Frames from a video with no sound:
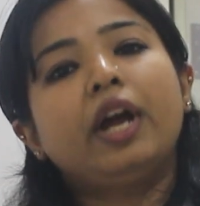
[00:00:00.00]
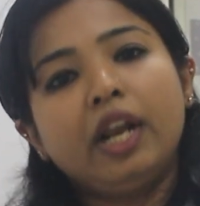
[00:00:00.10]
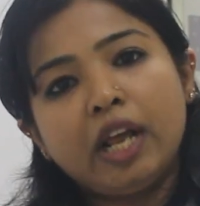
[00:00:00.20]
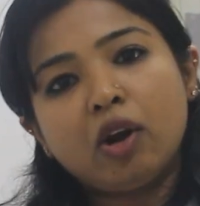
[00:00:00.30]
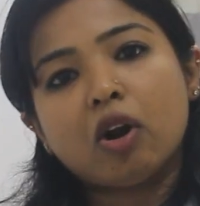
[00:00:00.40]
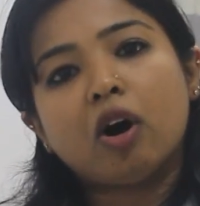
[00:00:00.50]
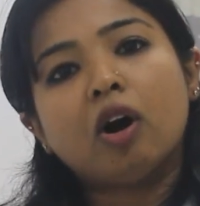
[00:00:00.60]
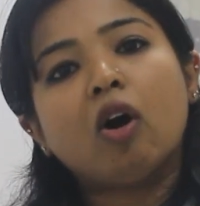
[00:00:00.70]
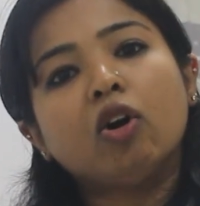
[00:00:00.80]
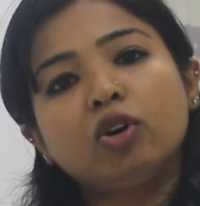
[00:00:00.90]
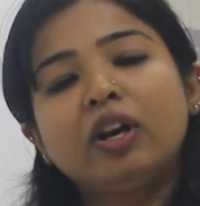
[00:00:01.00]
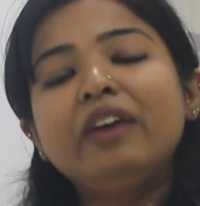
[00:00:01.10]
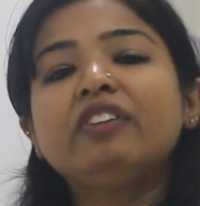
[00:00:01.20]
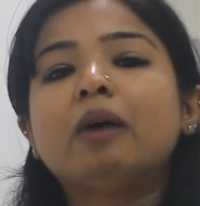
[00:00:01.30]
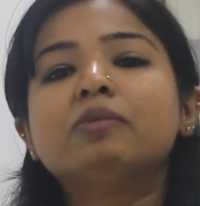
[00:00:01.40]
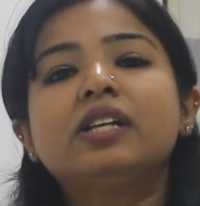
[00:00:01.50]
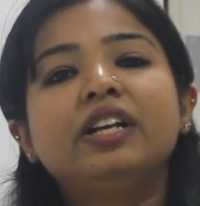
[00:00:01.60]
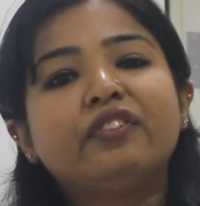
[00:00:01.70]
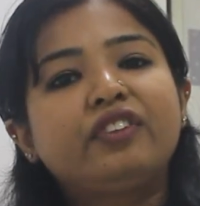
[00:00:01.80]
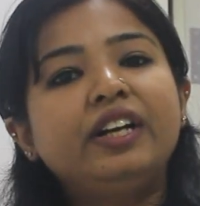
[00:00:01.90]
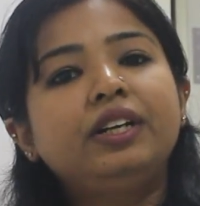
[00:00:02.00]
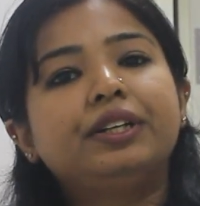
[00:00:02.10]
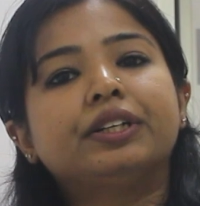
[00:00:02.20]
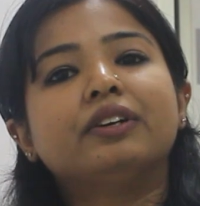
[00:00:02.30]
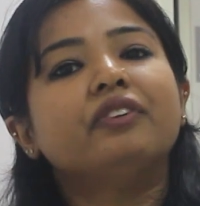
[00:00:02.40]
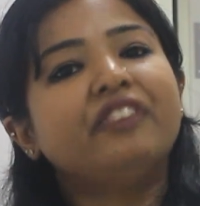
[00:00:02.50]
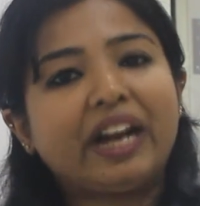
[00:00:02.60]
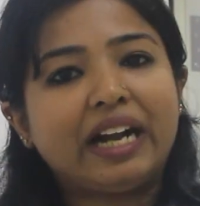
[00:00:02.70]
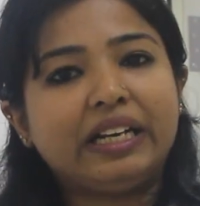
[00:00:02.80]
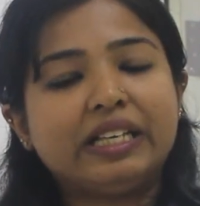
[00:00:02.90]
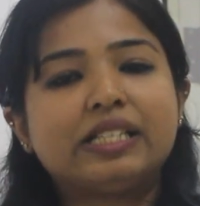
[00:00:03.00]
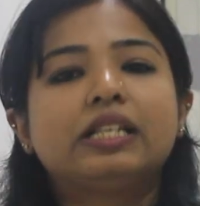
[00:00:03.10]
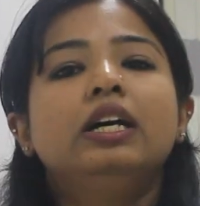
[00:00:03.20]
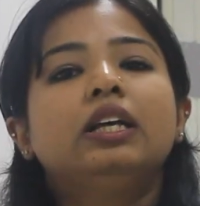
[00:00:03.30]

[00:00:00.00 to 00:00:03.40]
in an autoclave comes in different varieties.